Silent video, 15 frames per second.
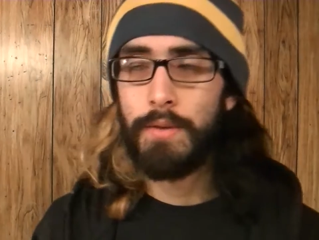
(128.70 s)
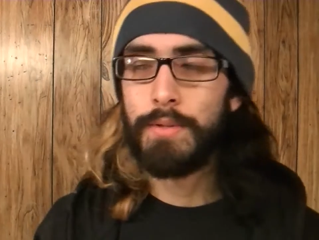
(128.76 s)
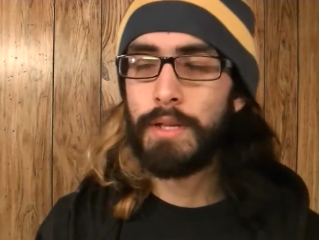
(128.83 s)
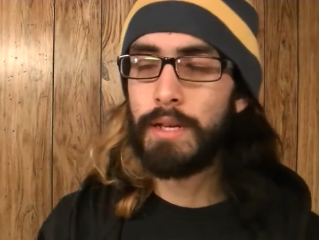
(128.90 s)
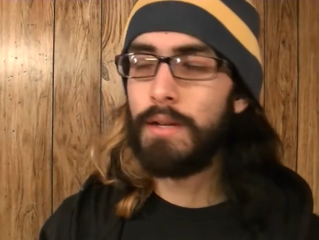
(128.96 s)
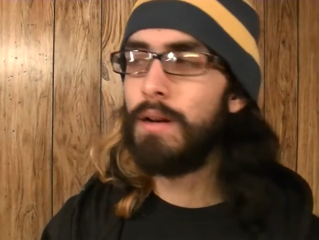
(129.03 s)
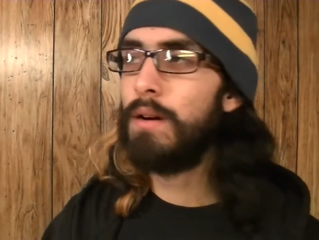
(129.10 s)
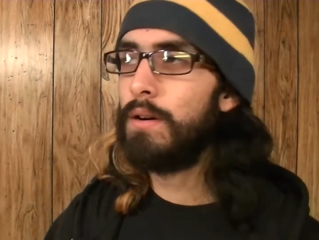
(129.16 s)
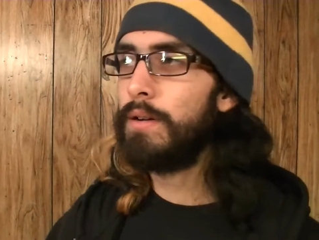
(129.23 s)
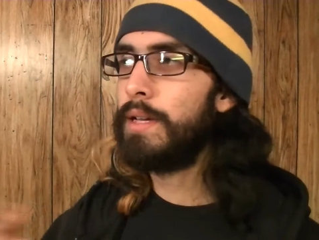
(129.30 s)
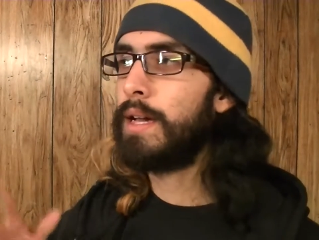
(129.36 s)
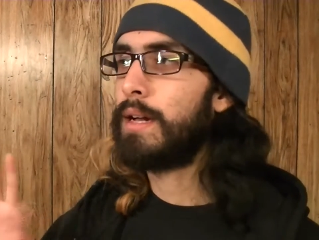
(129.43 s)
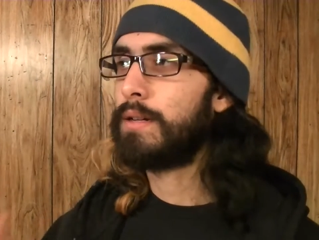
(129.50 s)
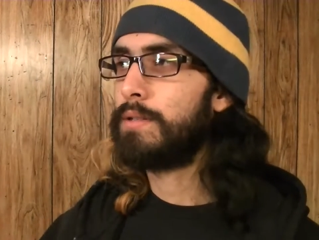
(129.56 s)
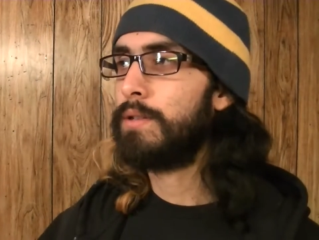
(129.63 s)
he was like, oh
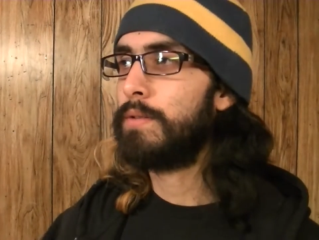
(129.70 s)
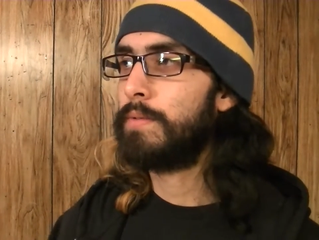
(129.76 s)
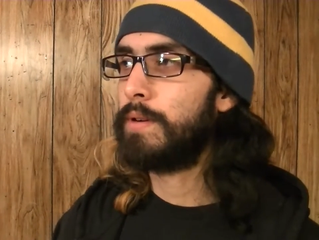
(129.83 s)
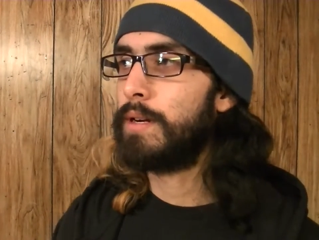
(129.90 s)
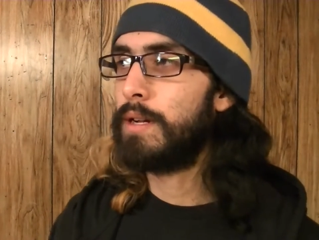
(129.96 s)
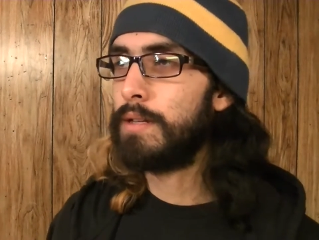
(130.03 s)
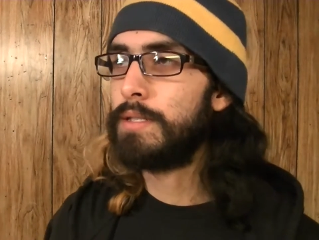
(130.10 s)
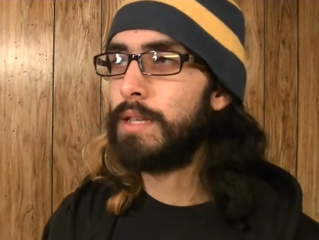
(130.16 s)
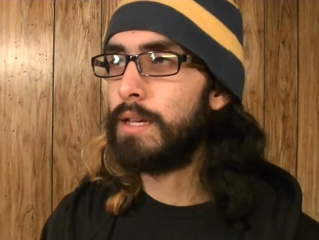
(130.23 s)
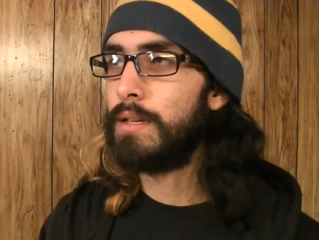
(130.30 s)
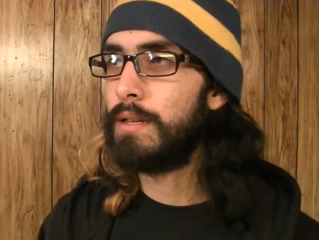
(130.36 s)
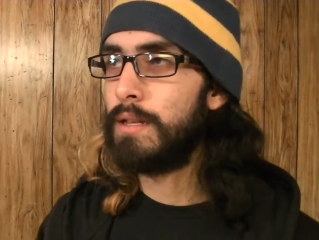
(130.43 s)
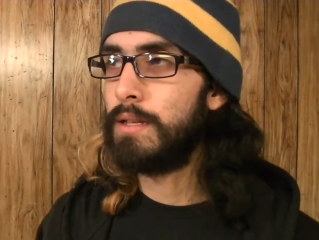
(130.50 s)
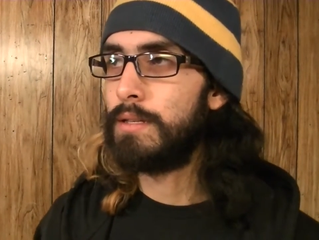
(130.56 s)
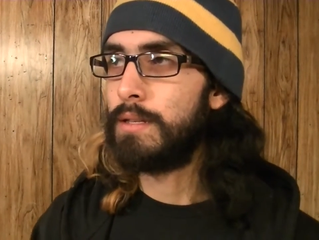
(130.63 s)
yeah, don't worry, I'll take
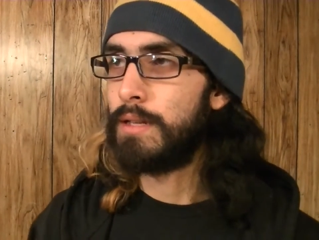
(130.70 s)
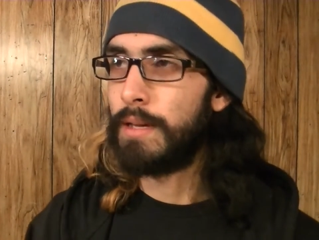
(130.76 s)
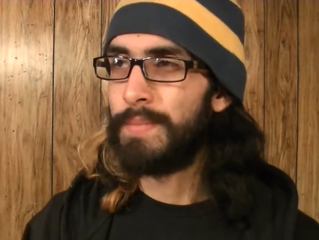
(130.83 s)
it easy.